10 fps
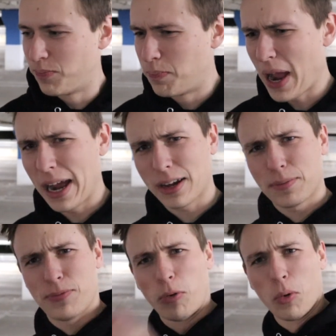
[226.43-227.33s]
back,
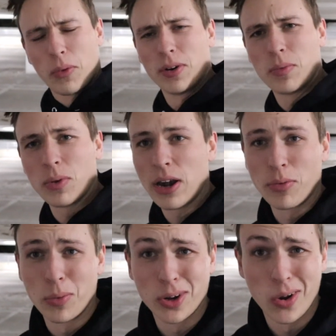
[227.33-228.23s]
forward,
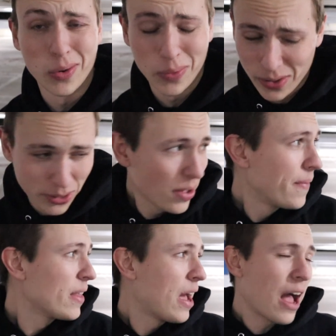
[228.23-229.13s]
whatever we're going with,
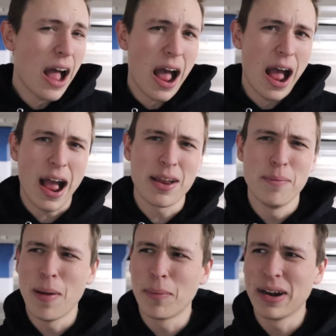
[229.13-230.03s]
I
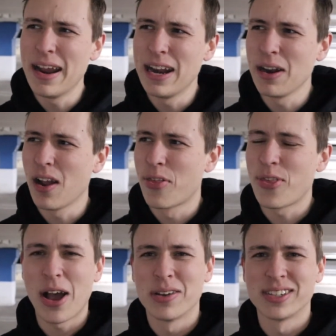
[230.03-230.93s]
remember hitting
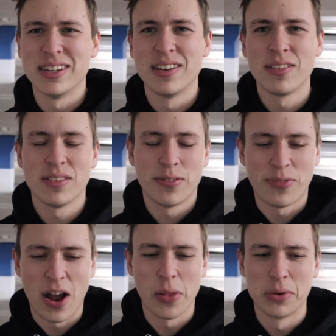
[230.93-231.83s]
1,000
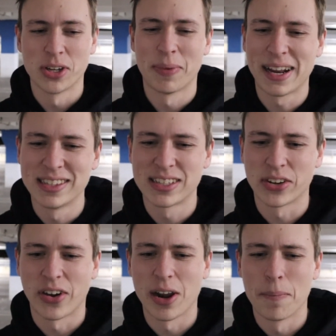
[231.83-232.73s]
followers on my
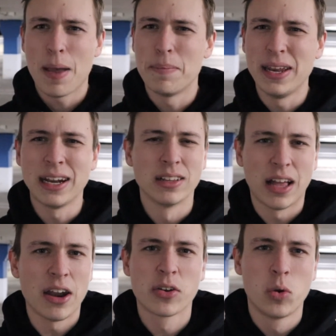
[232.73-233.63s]
Instagram, meeting a
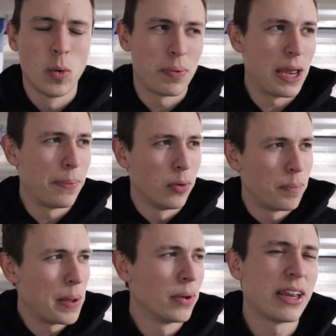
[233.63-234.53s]
lot of cool people
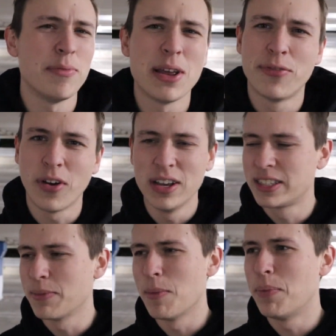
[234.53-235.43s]
give me
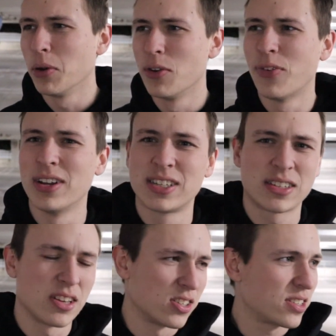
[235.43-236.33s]
advice, give me build advice,
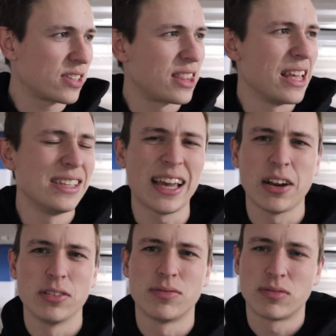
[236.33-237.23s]
just things how
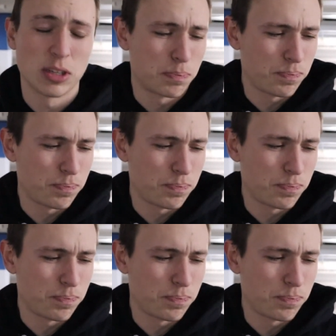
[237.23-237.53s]
to,